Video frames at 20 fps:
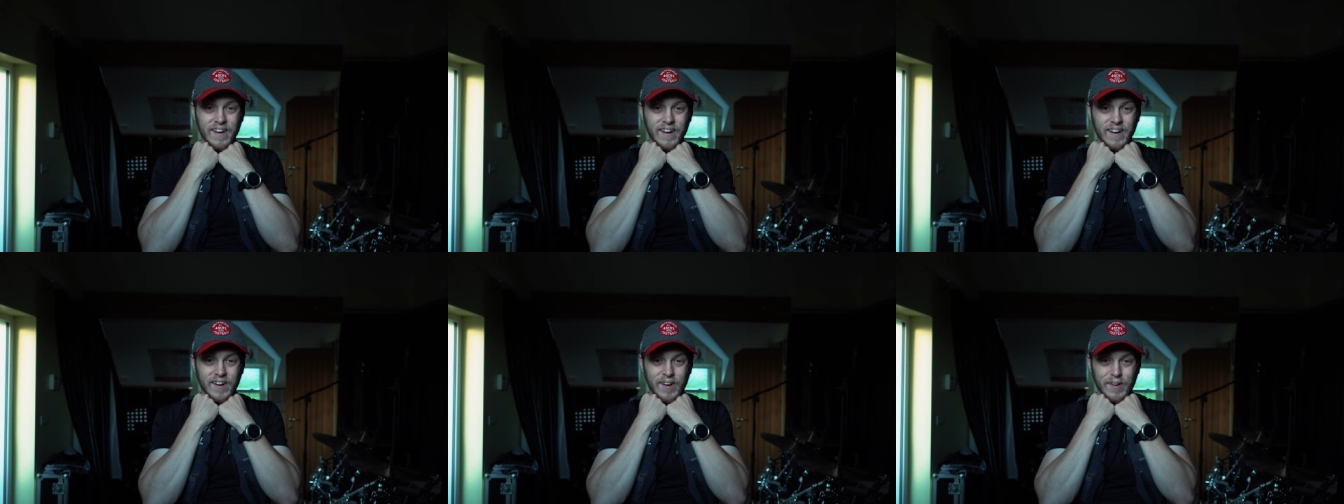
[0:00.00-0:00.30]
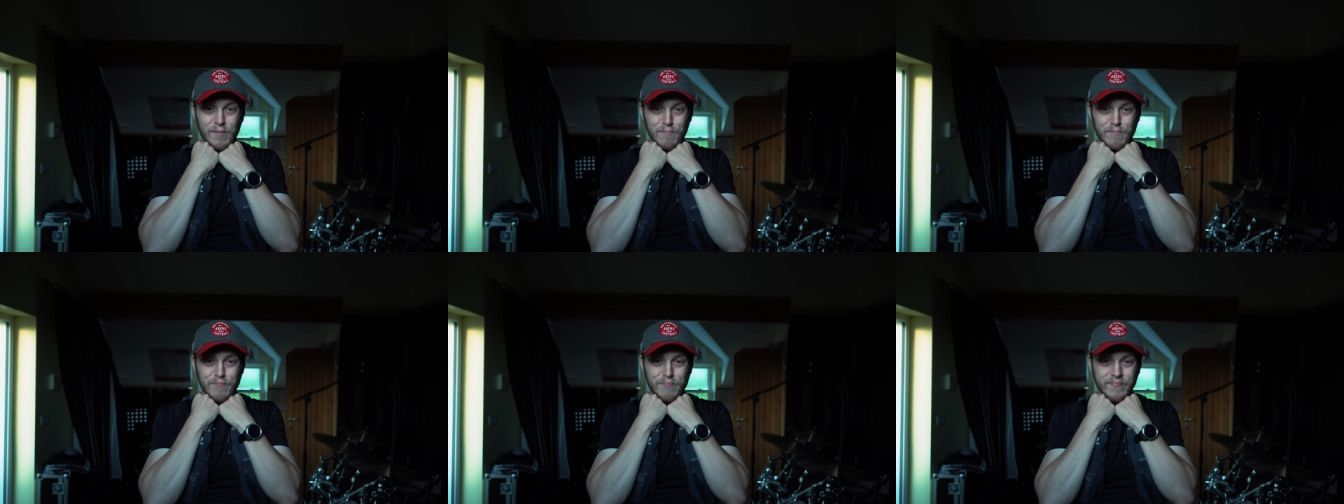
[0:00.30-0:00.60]

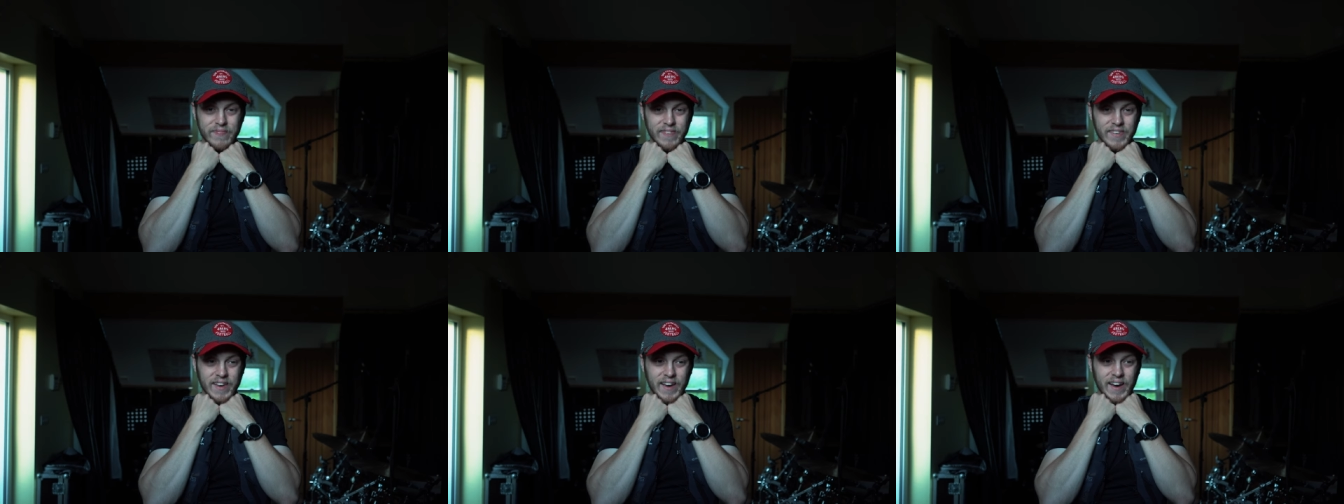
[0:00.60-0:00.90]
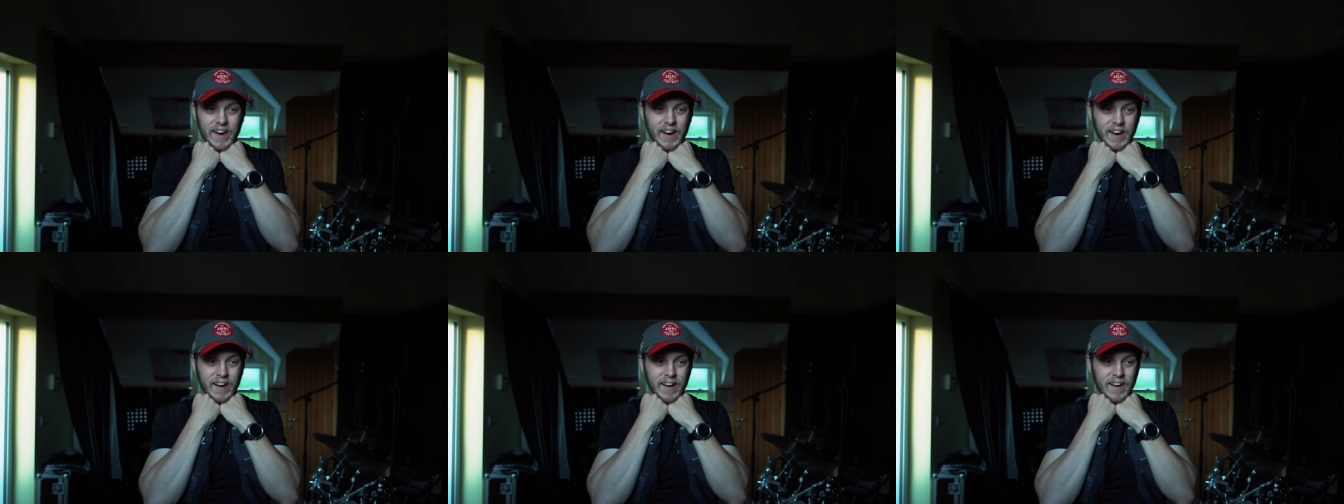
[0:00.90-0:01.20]
Um,
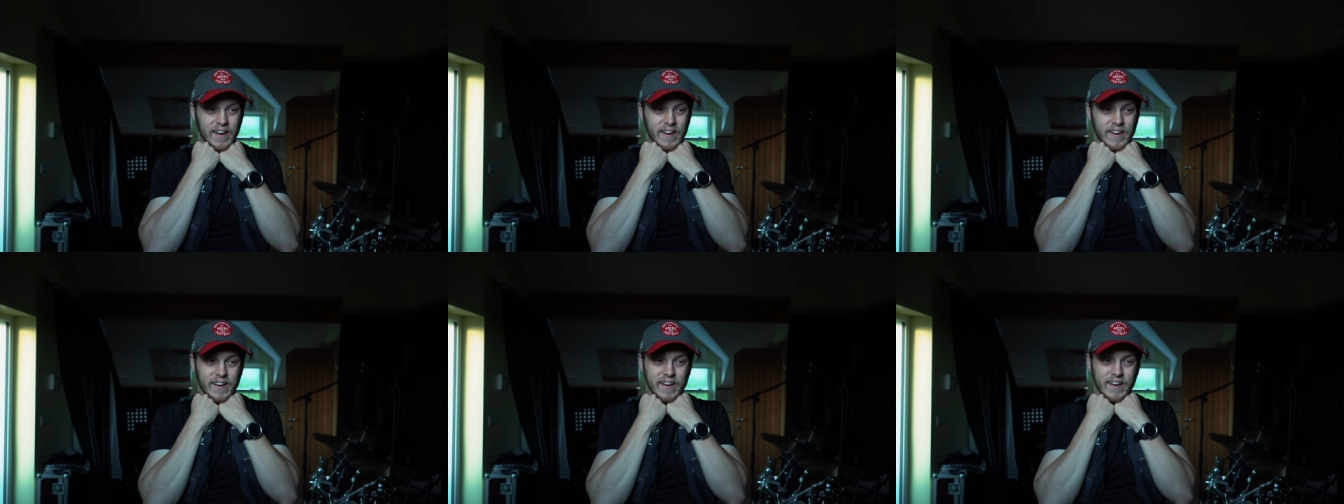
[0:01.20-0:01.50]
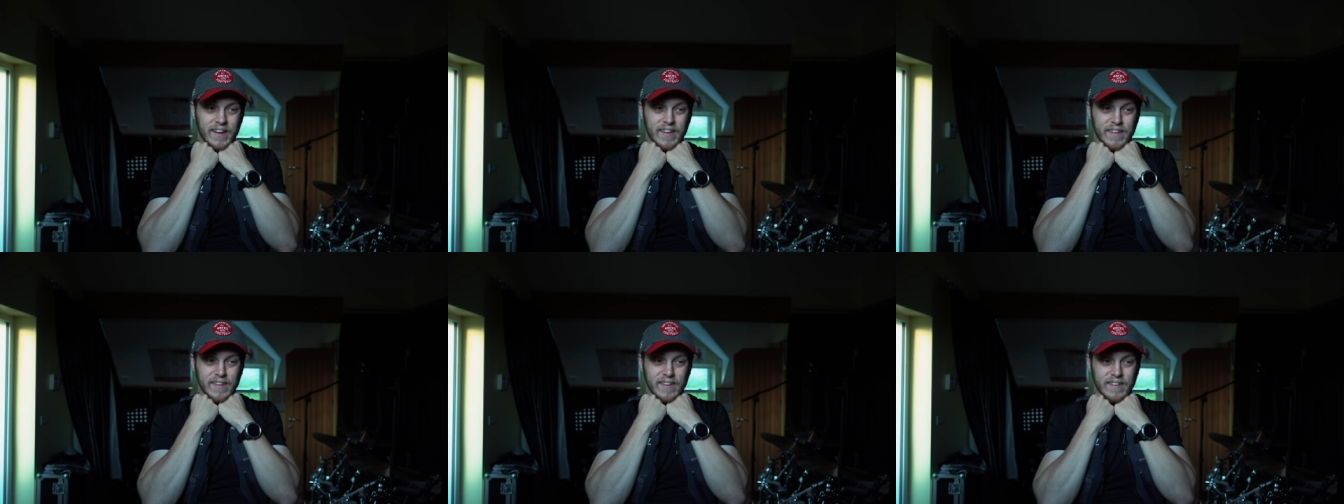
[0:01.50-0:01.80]
yeah, uh,
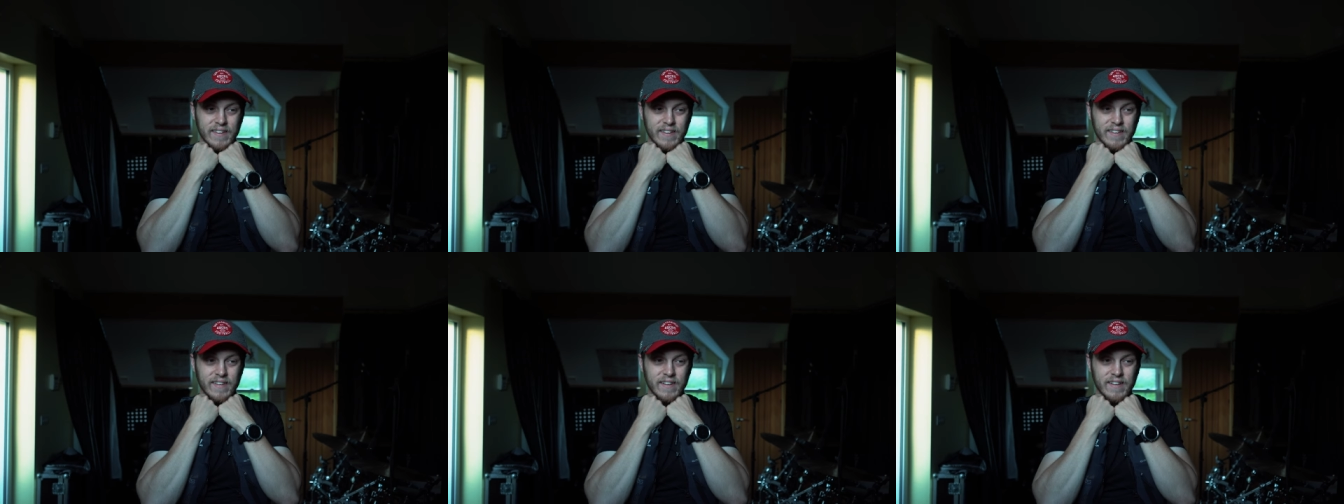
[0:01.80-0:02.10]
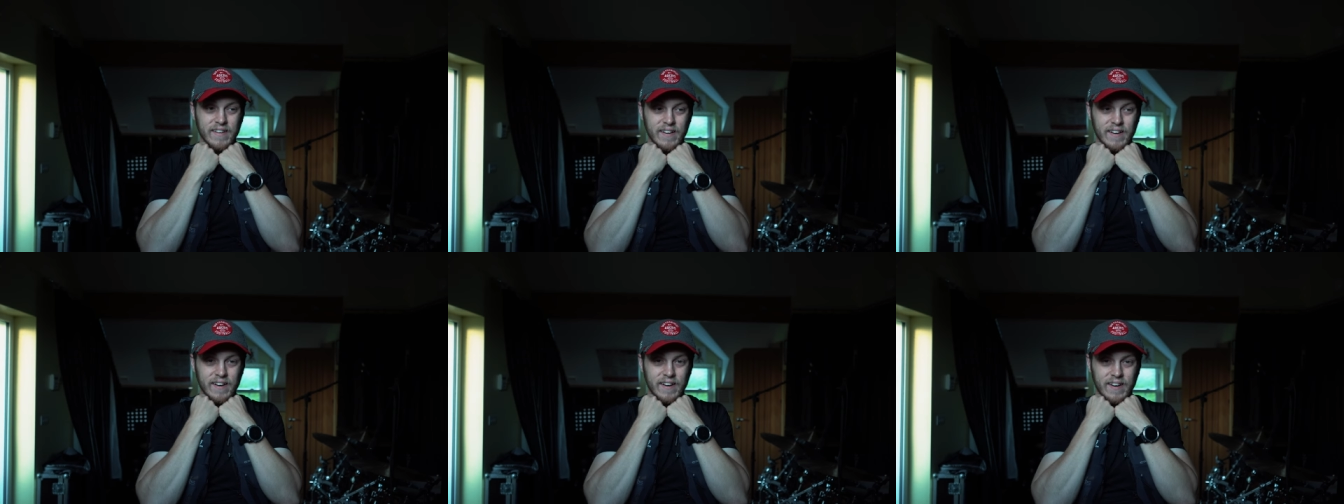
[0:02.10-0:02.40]
and
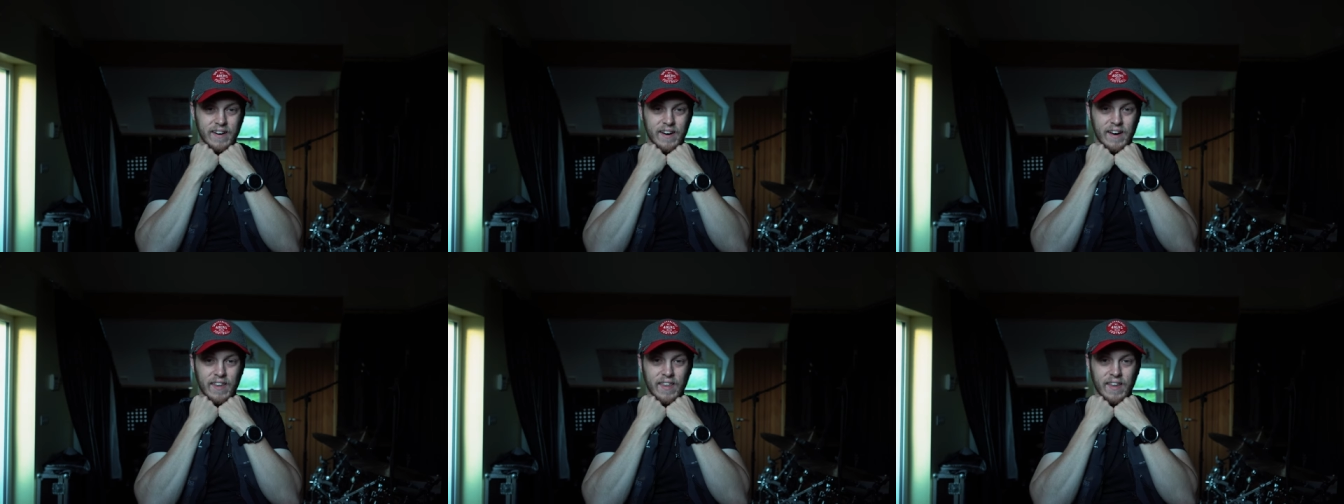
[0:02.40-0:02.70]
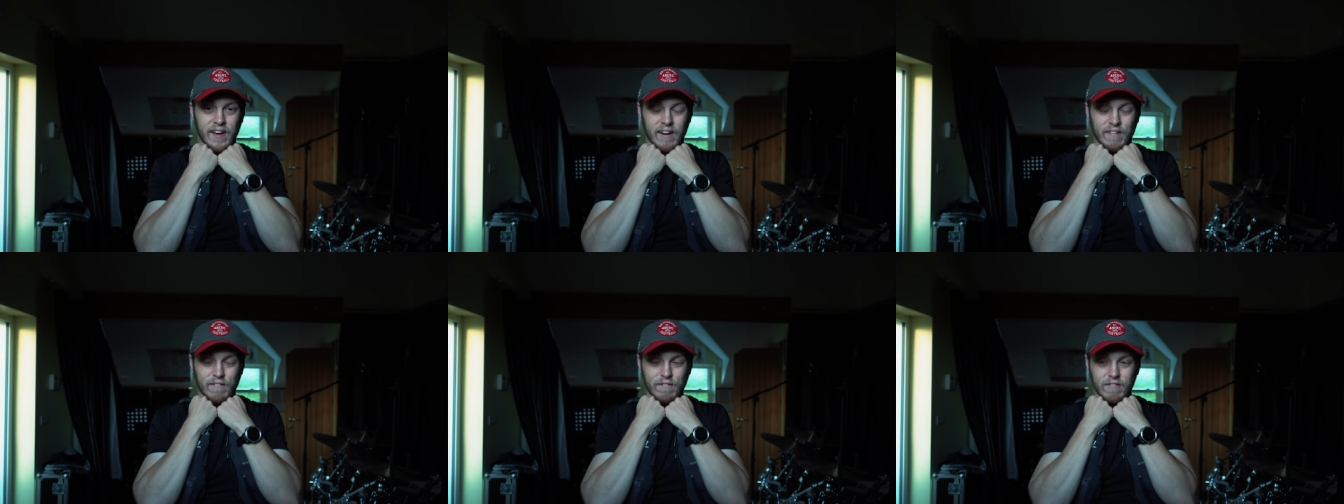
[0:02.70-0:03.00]
uh, and
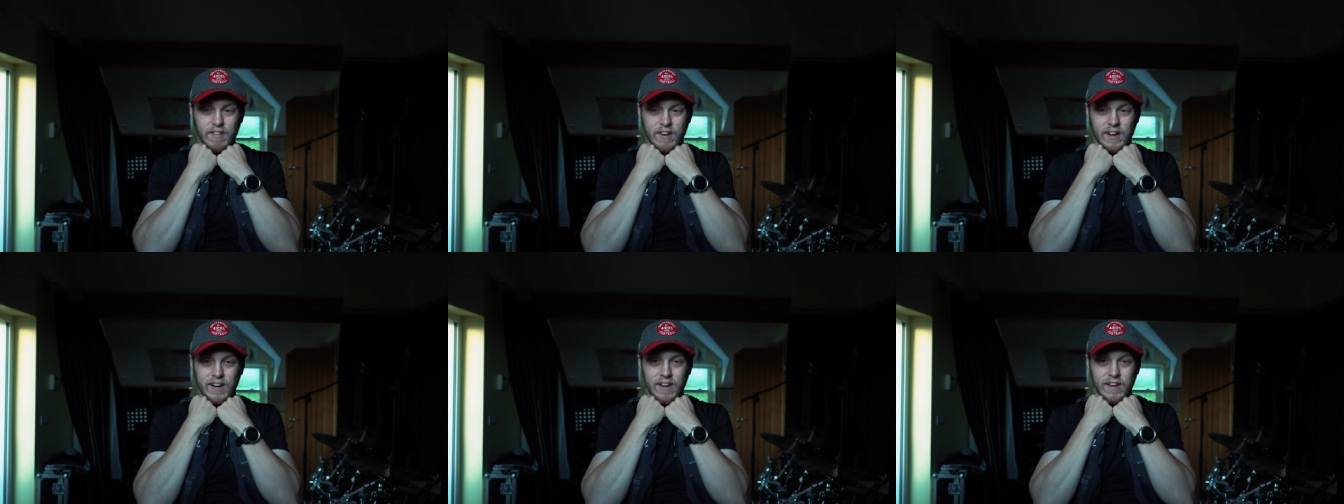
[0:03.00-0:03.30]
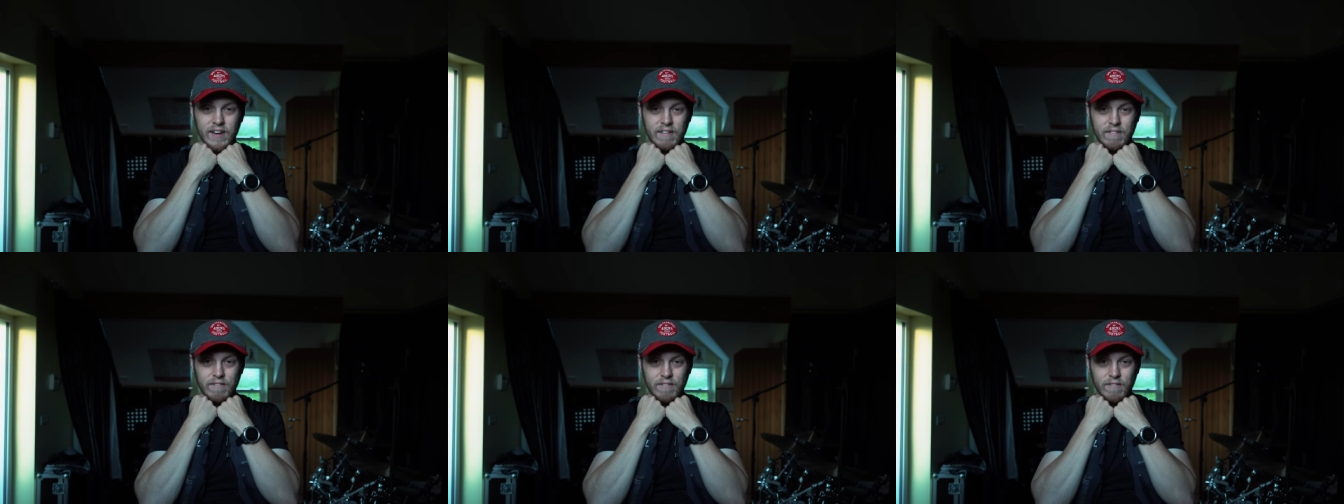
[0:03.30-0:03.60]
that really,